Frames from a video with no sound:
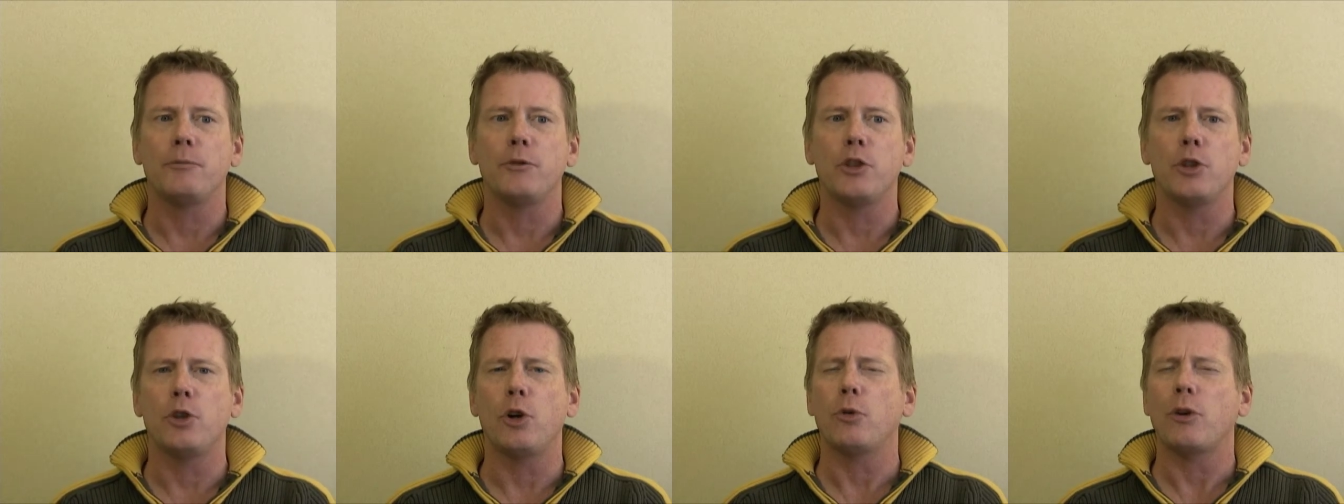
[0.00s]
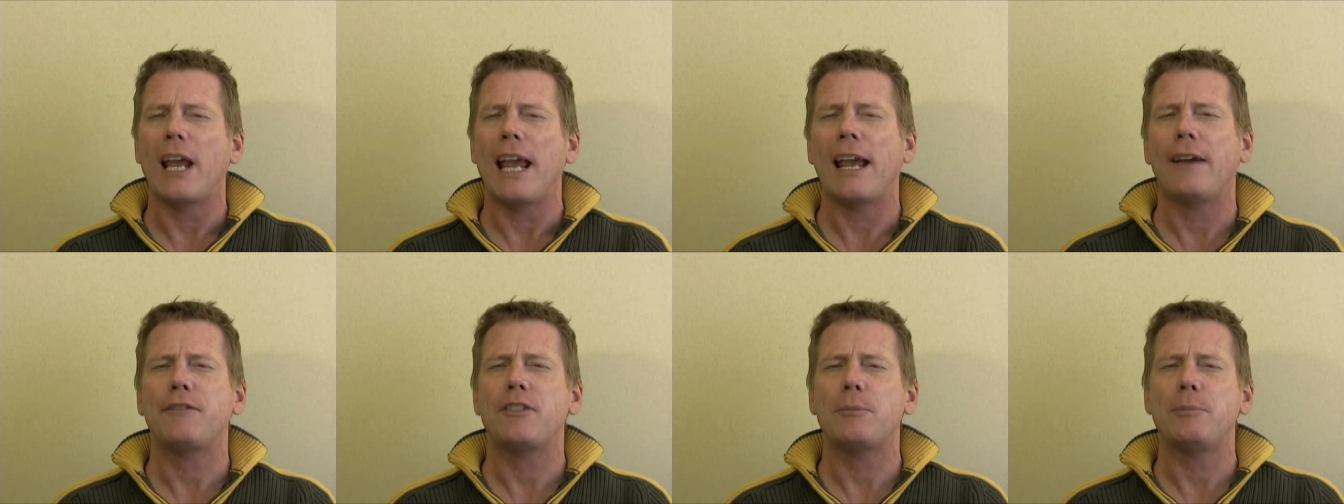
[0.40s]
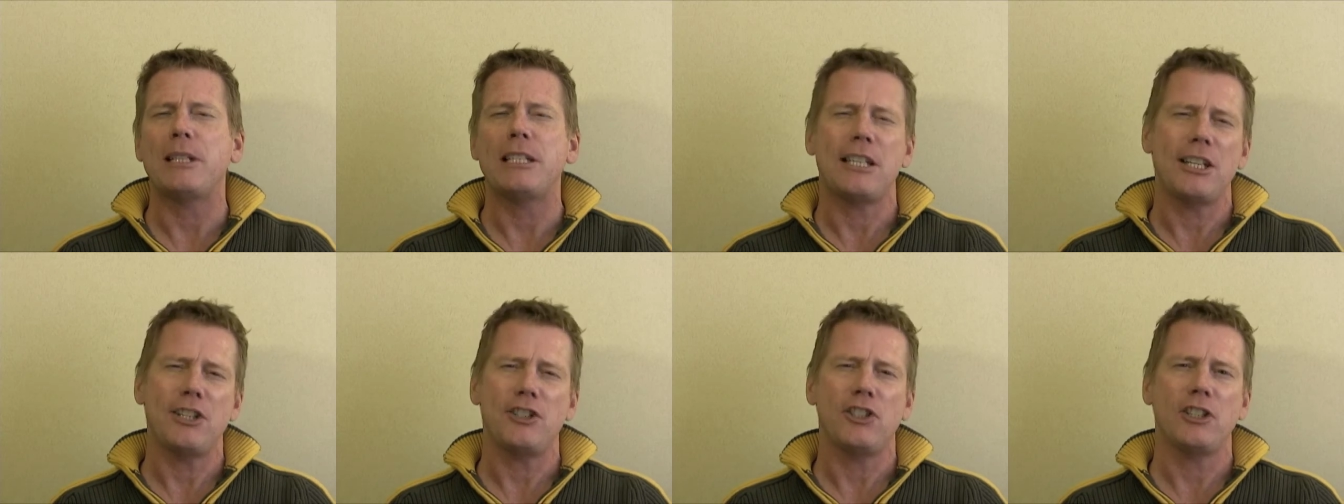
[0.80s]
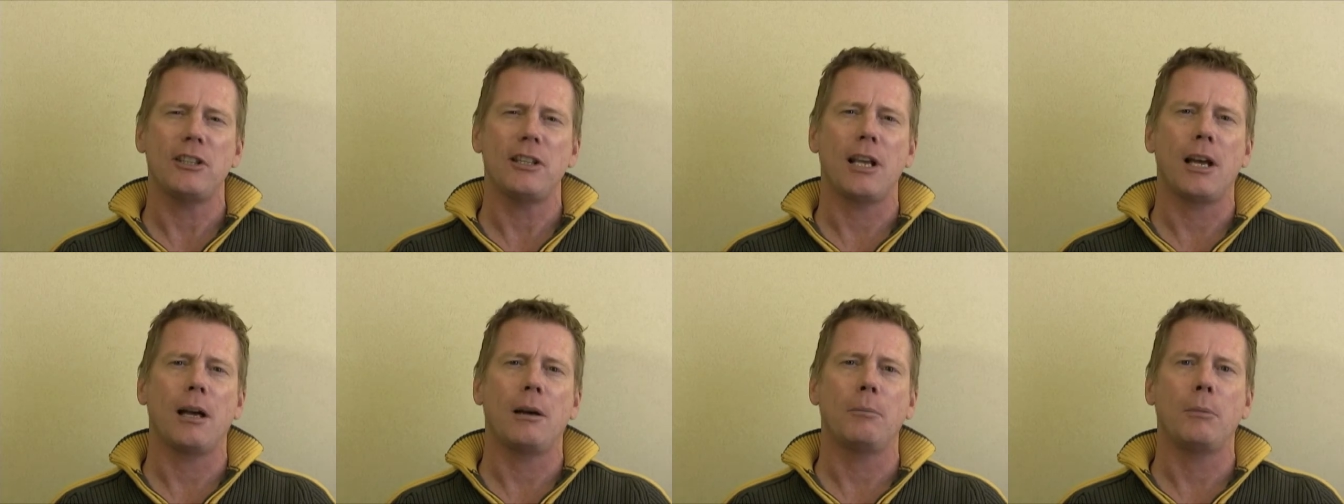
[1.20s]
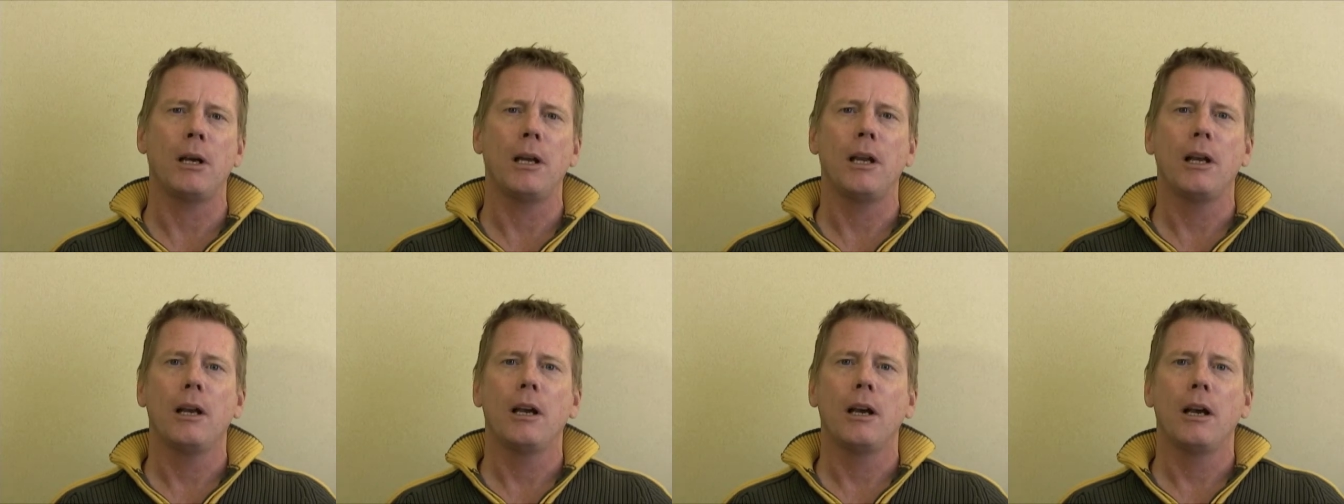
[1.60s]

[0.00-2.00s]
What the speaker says: you don't have to be teaching them